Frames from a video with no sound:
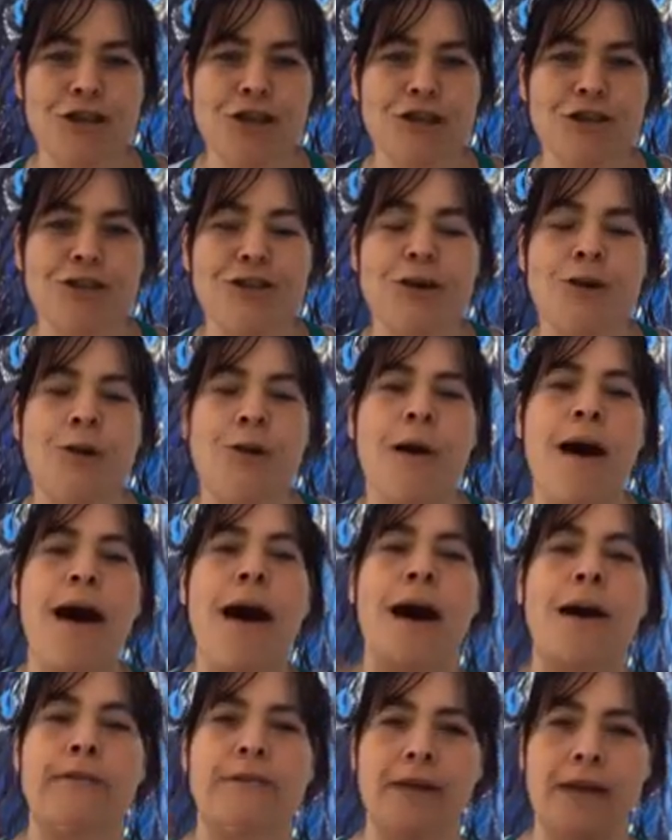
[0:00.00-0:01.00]
so
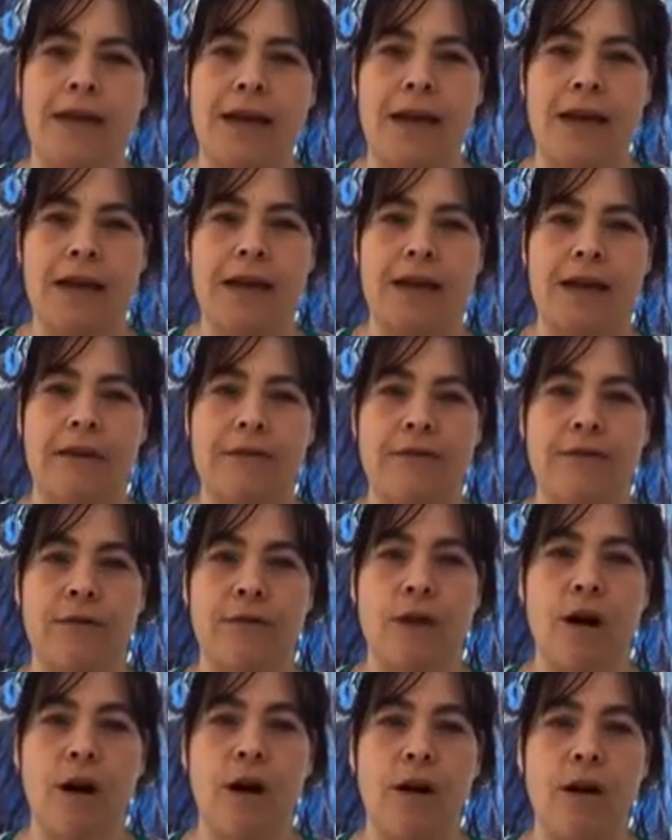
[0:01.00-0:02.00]
advocating
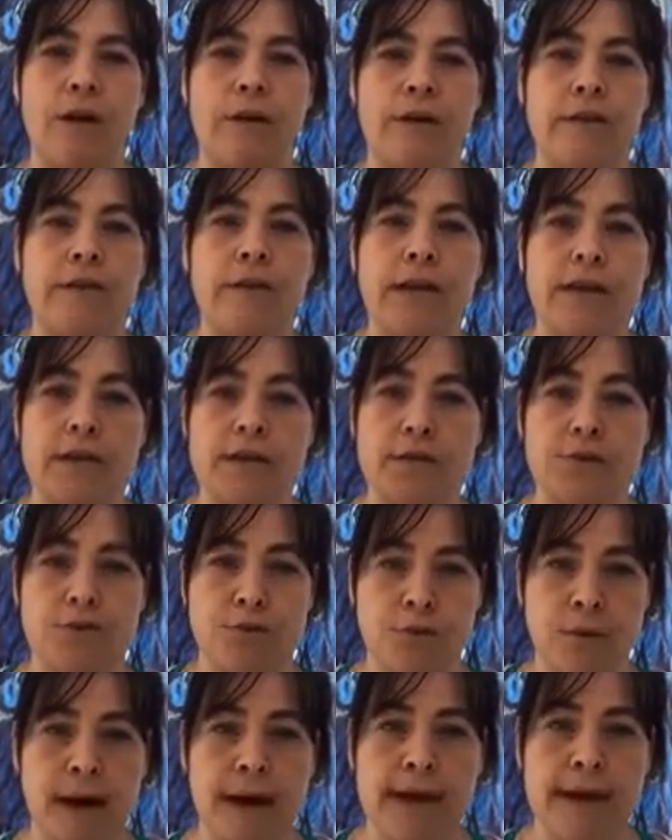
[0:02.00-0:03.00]
for all of his
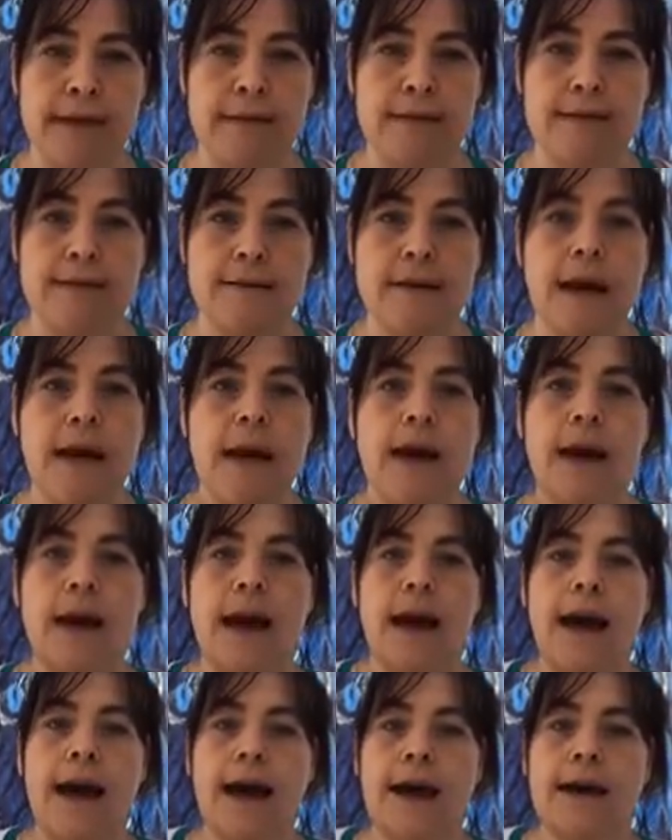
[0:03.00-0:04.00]
rights
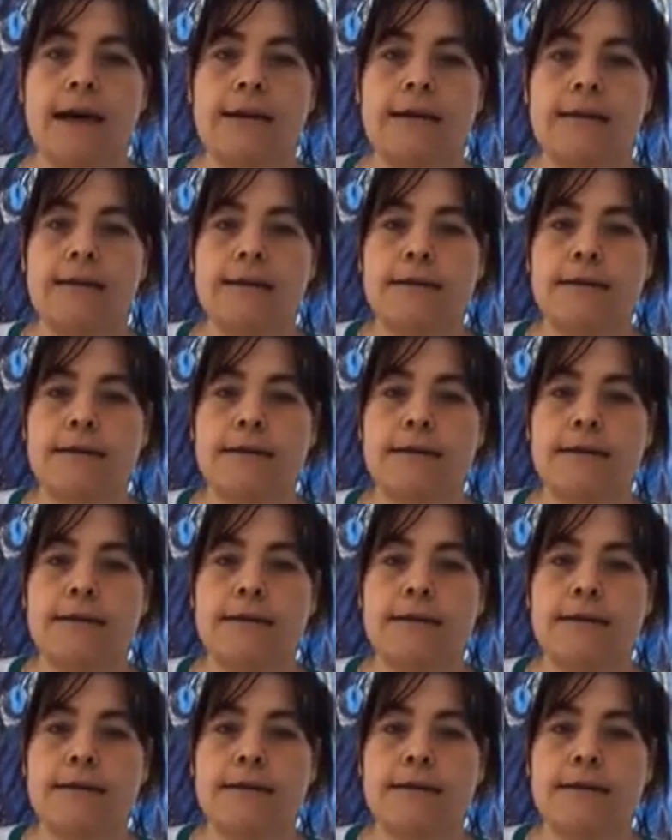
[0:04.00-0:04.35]
as